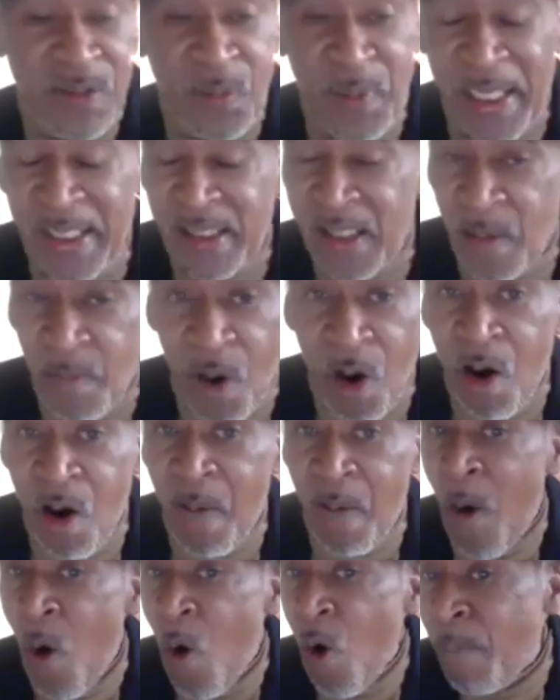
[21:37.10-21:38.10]
wake up,
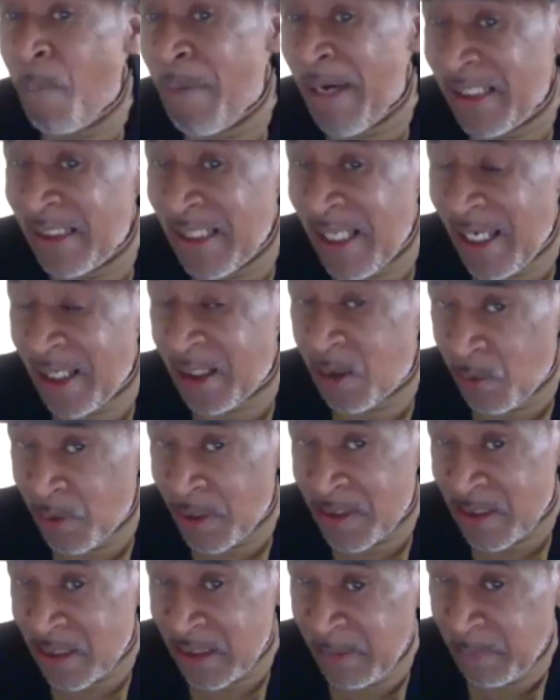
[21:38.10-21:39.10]
or better yet, go to
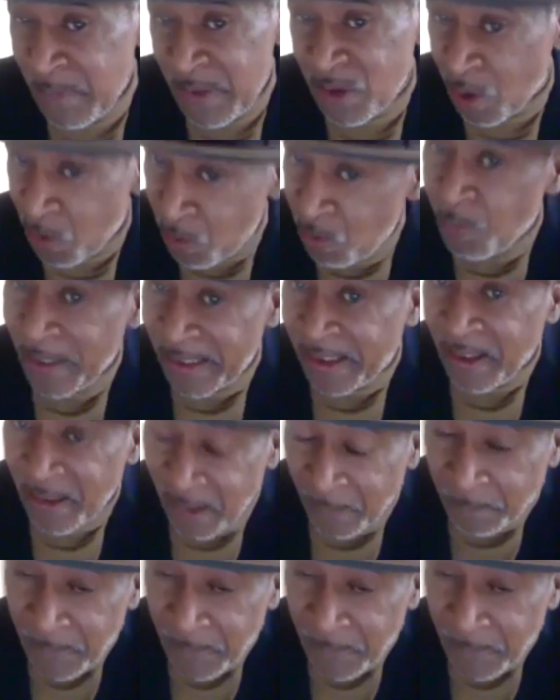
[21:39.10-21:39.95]
sleep and don't wake up.